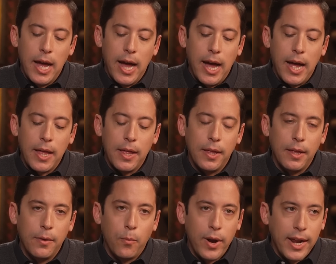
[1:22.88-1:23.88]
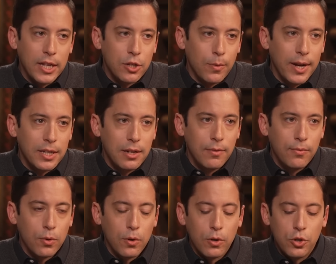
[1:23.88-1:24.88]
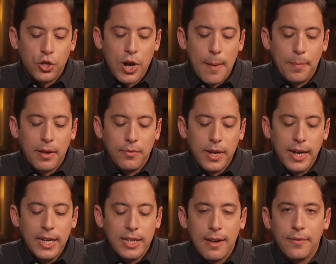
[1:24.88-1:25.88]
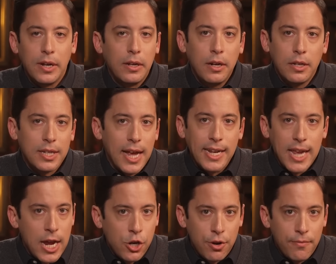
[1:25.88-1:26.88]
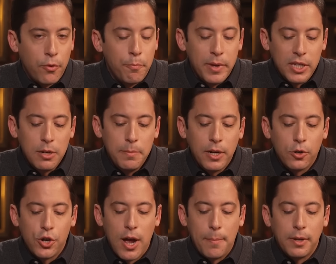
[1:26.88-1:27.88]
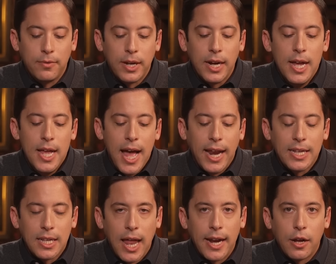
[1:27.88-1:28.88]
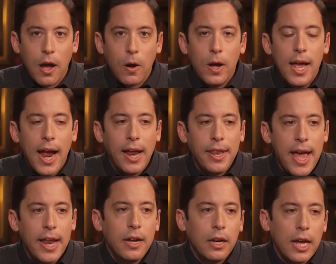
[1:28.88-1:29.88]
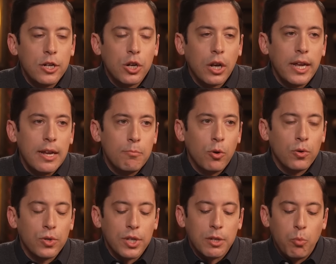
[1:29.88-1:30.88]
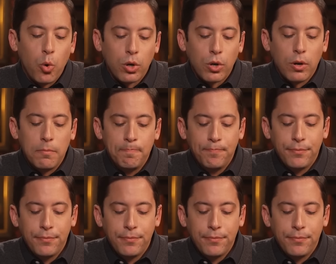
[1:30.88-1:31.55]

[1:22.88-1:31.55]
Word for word: Uh, when he gets arrested for shoplifting, he's given a little citation for misdemeanor shoplifting and he's let go. And then allegedly he murders this poor girl.